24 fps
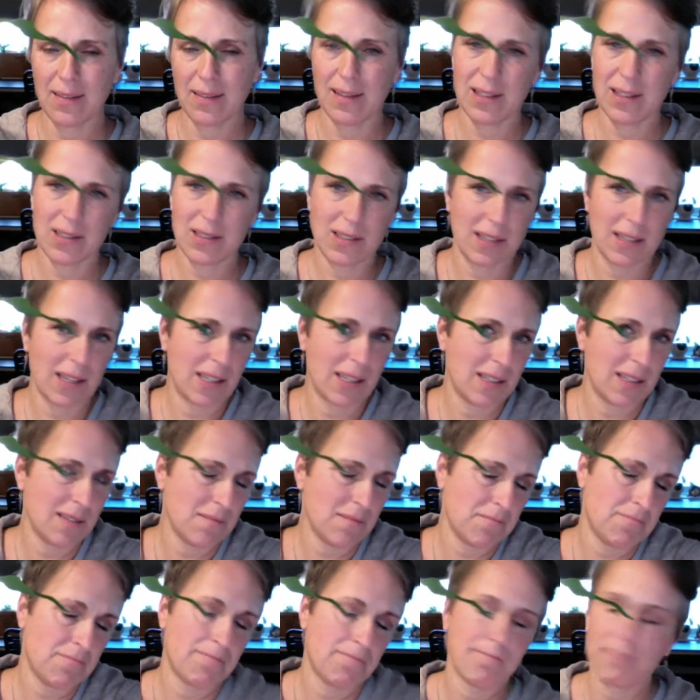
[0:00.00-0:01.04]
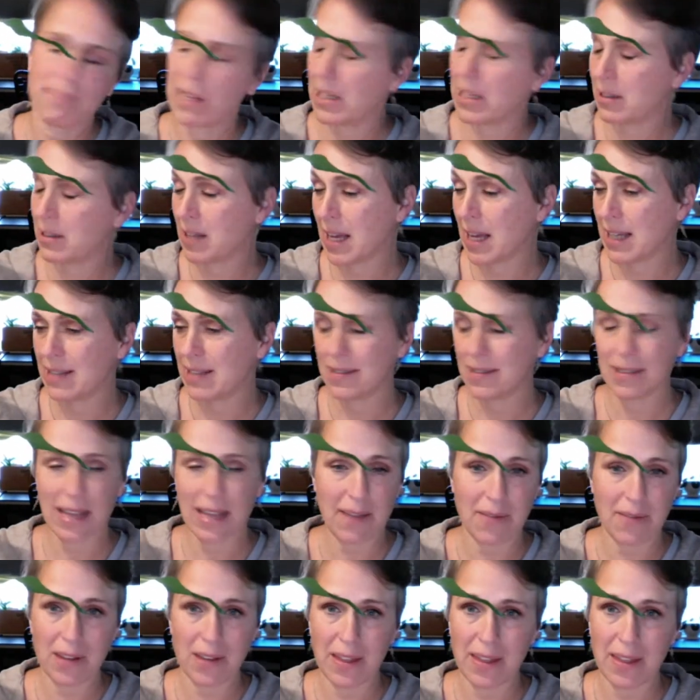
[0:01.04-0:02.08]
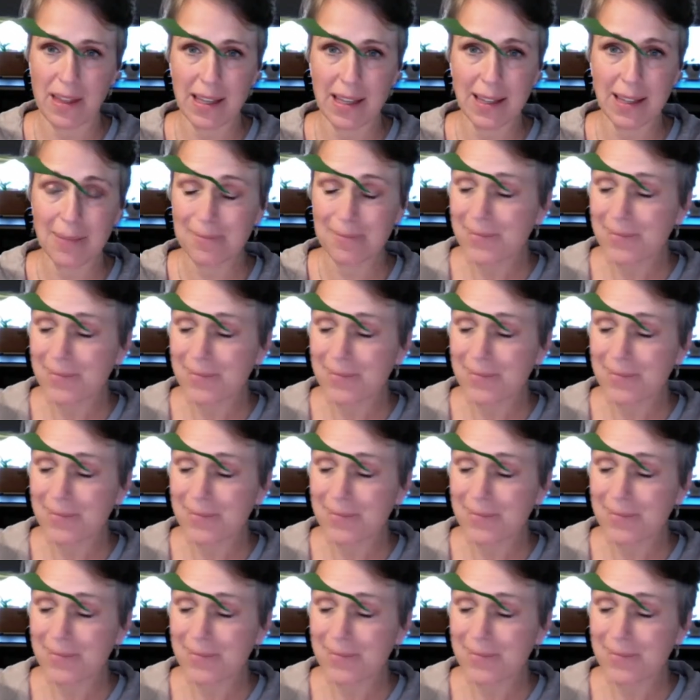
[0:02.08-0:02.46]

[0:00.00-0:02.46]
the sun. It likes everything.